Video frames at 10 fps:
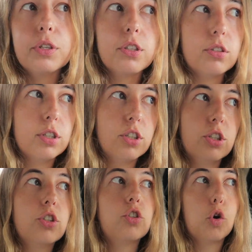because there's
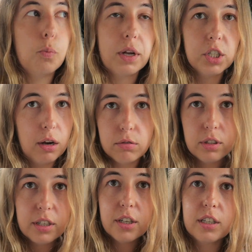just so much
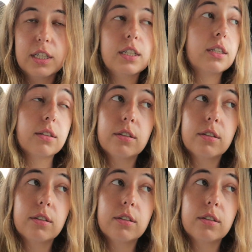out there that